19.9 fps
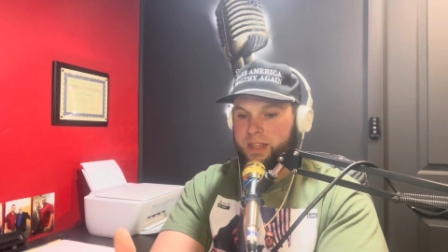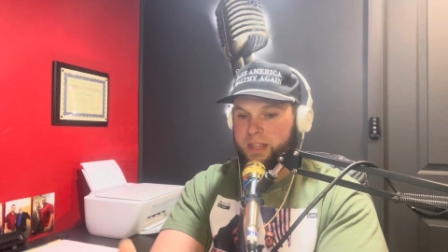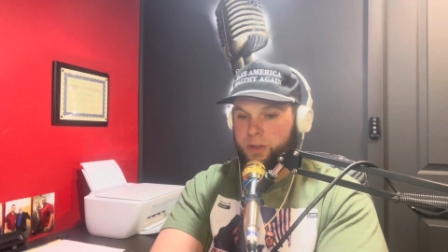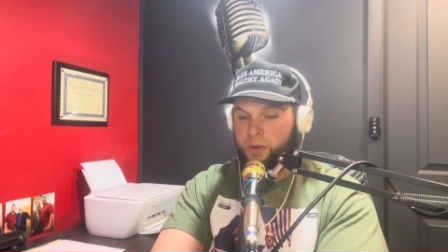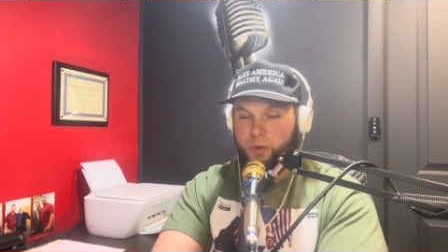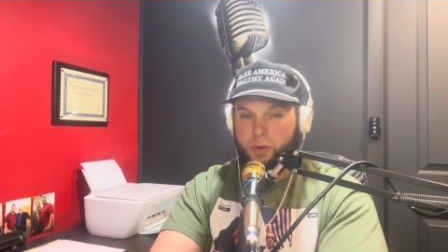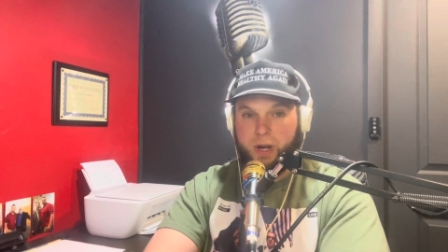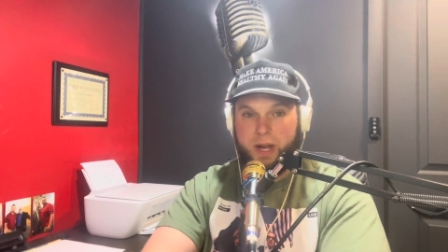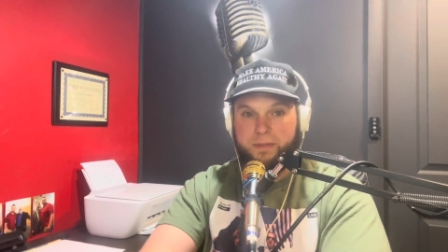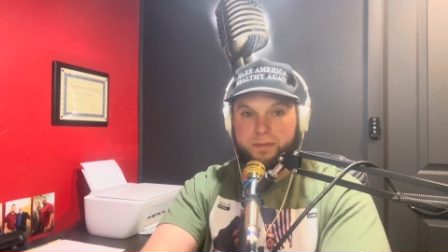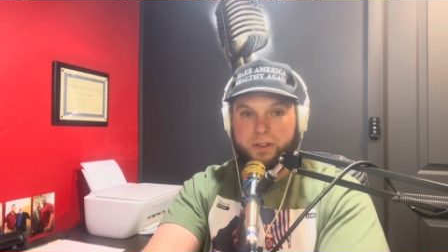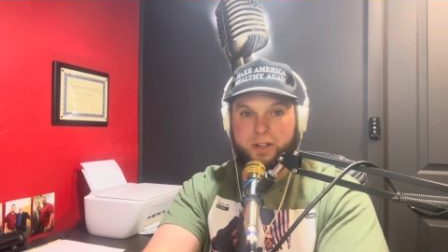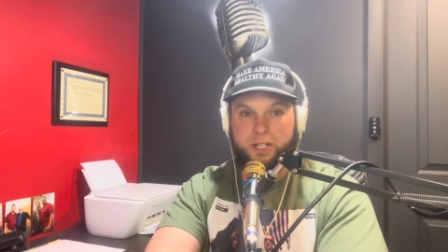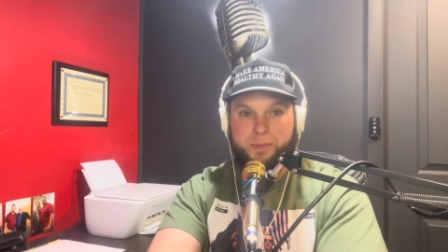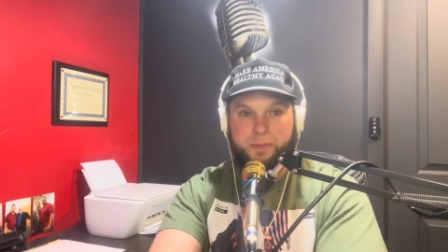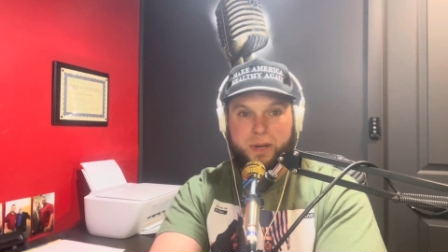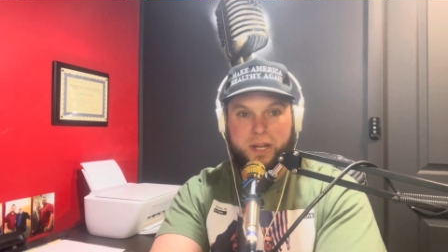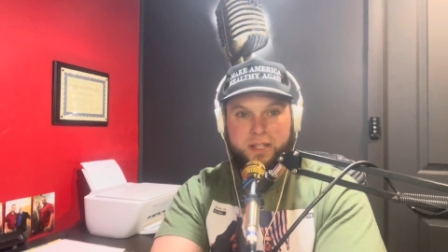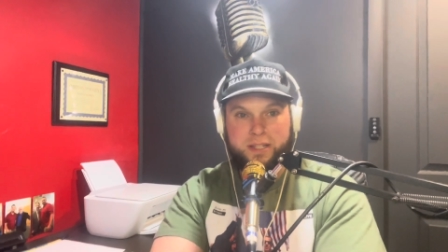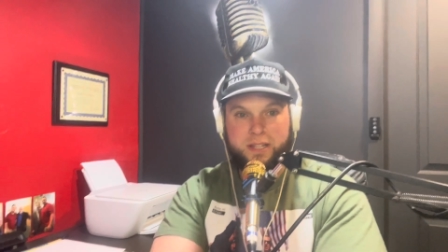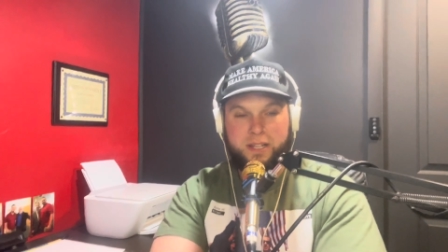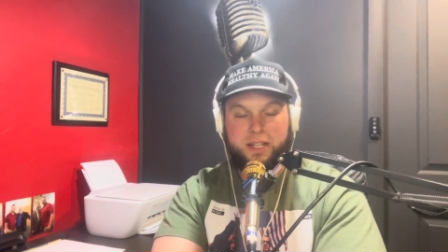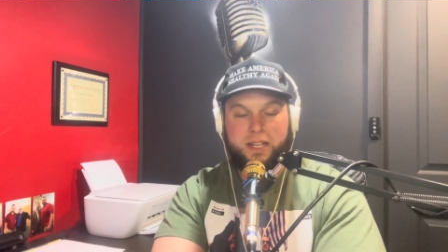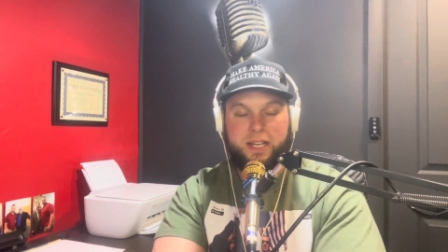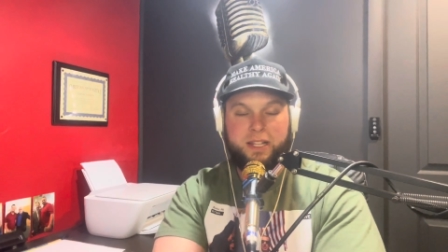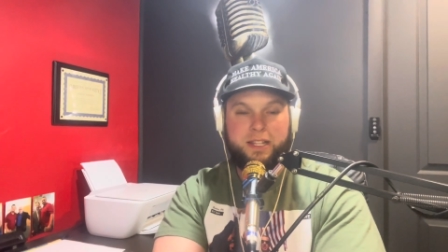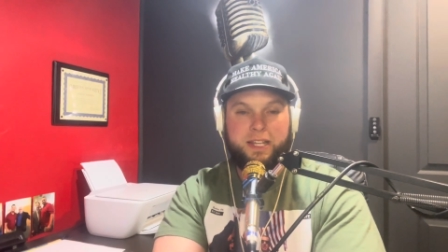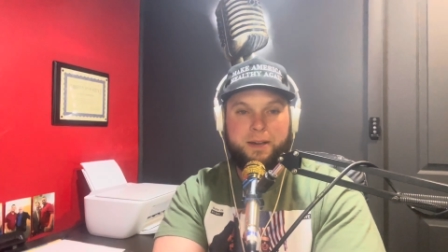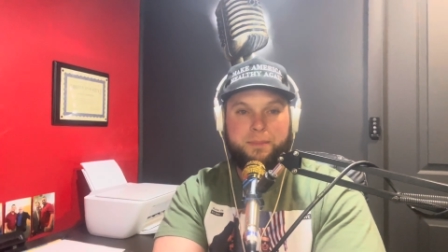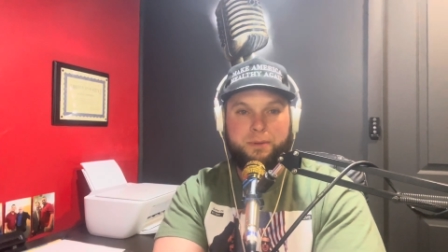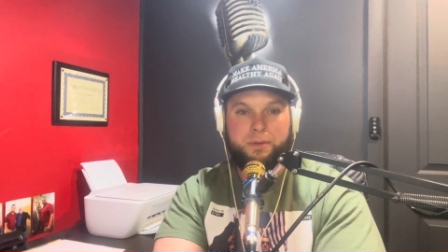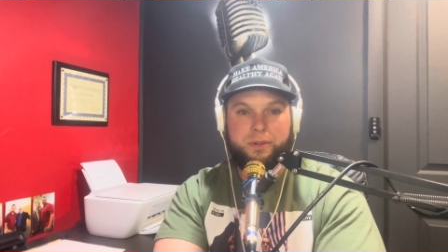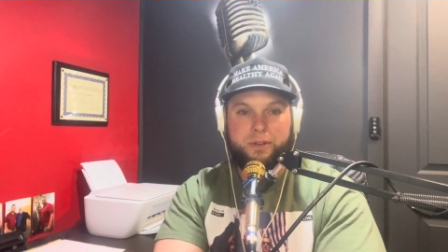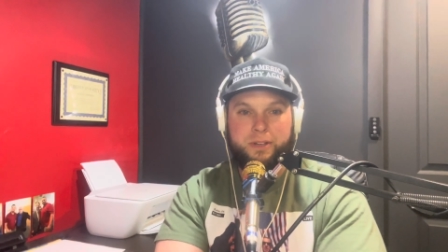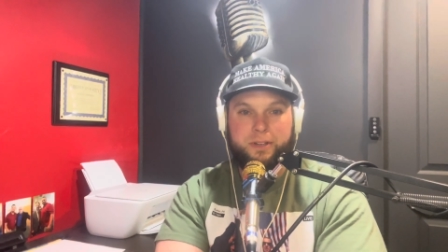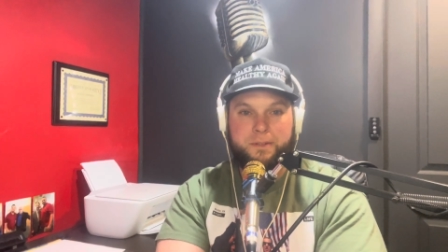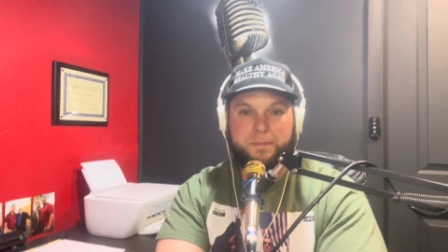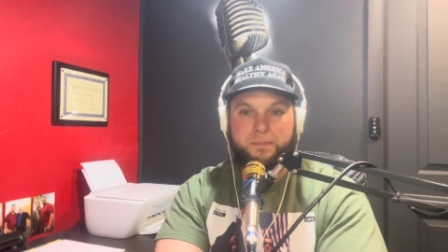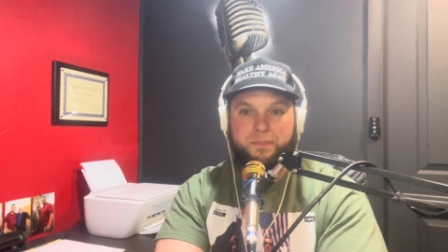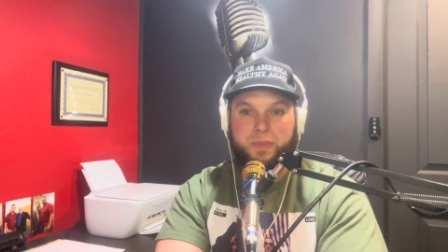whoever is president at that
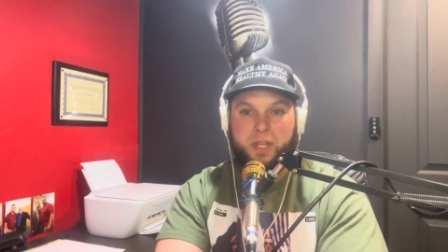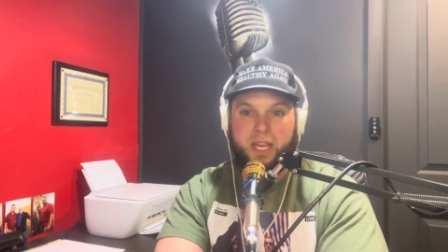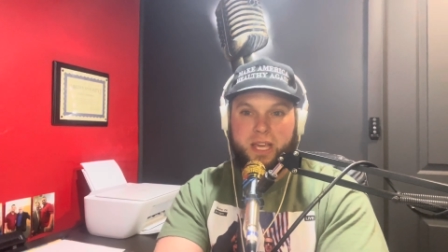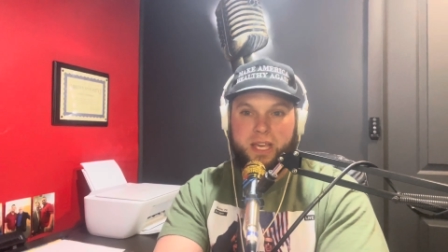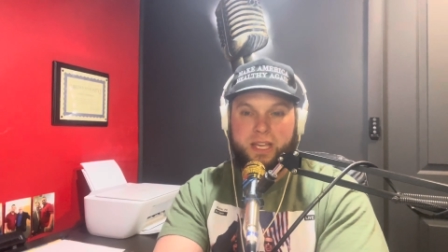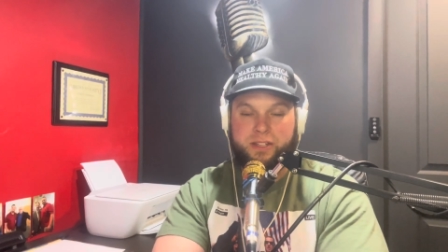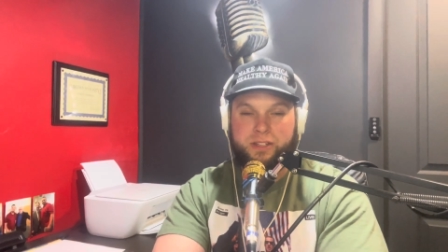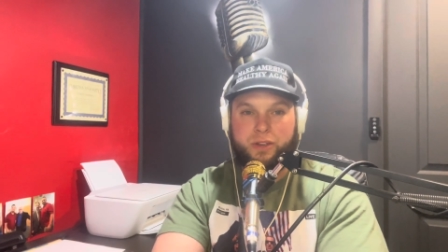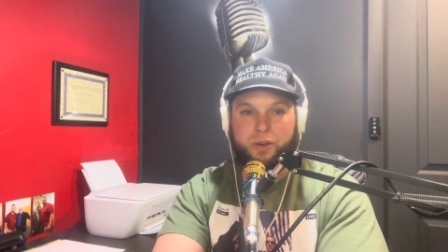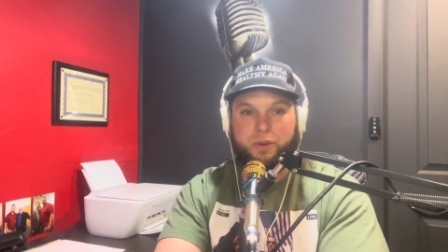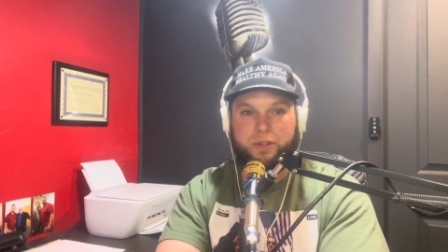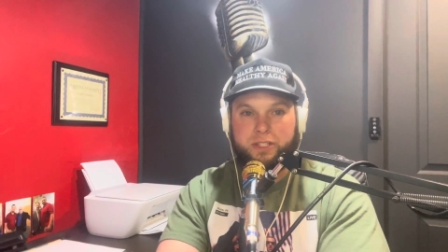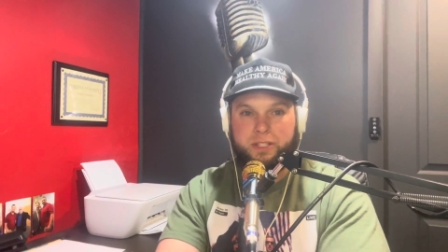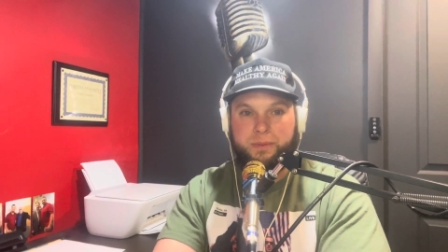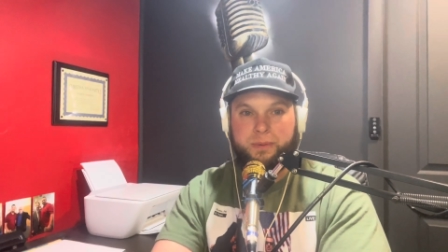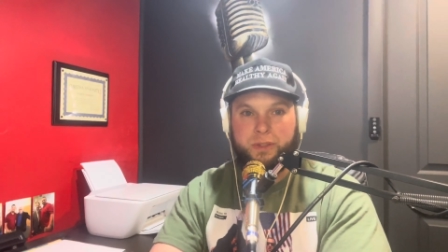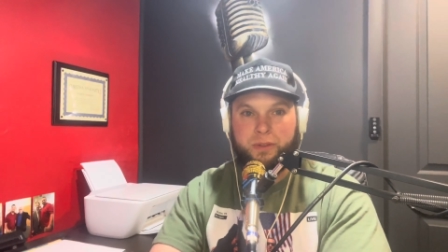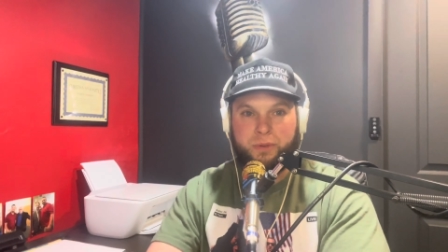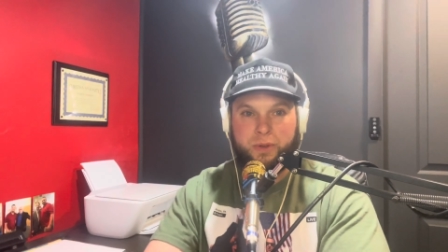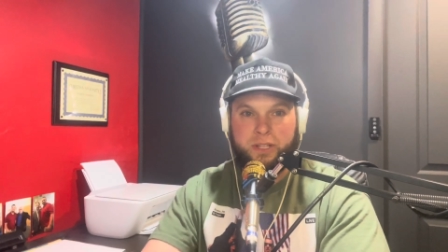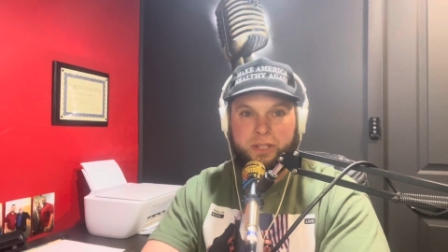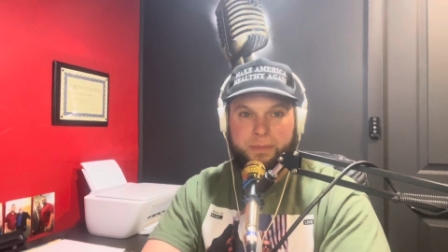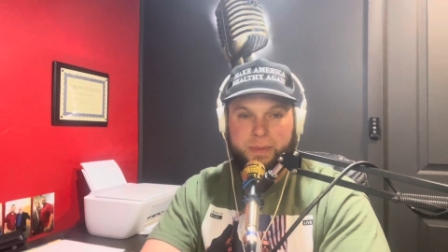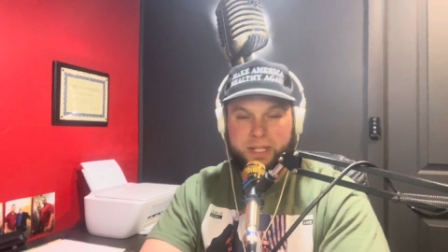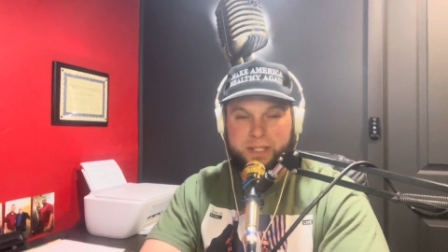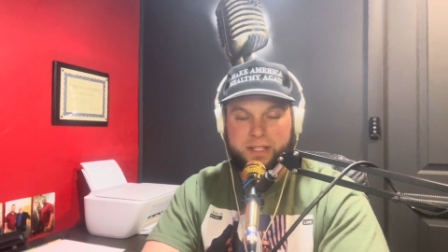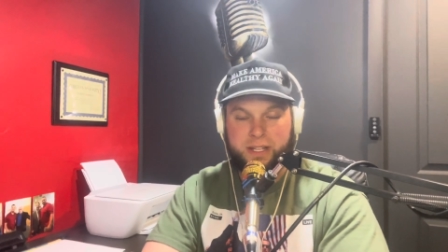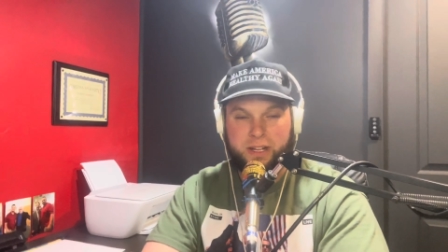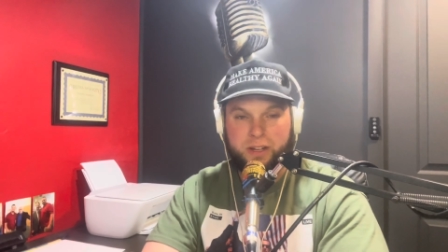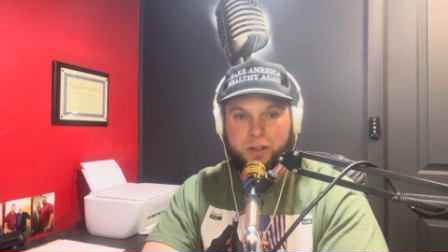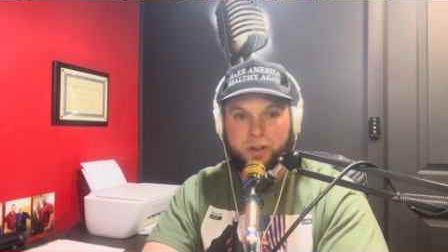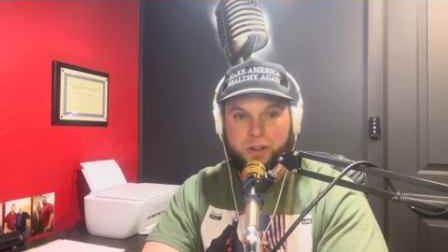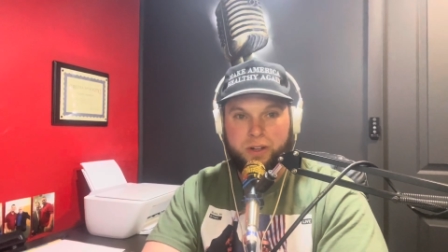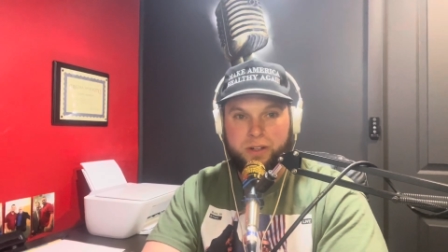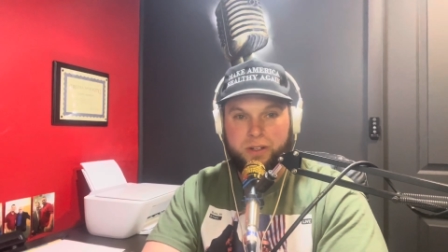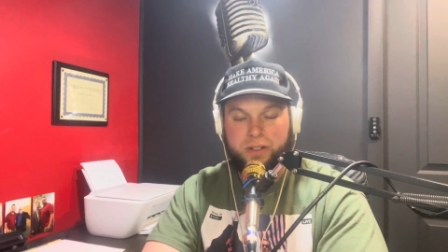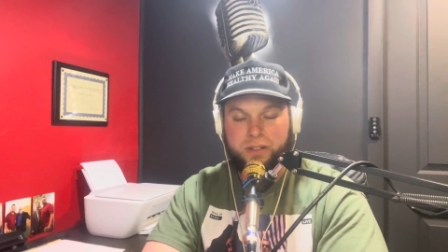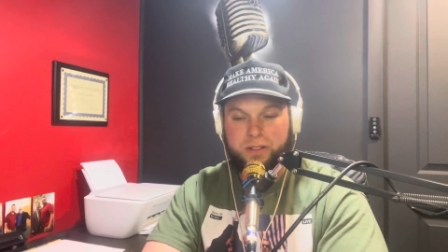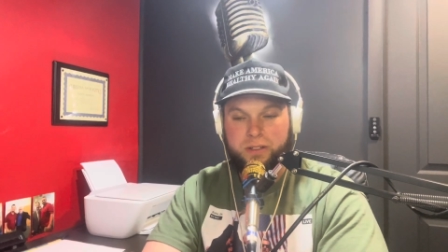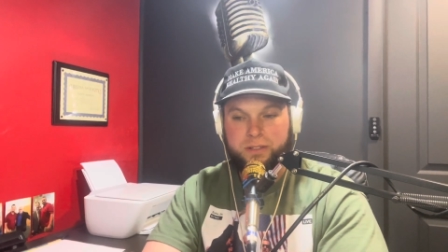point is going to be the one that makes that
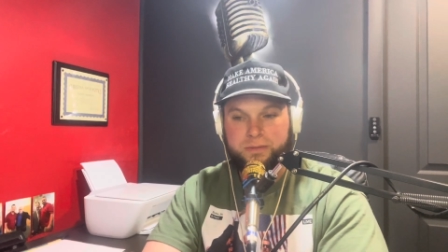call.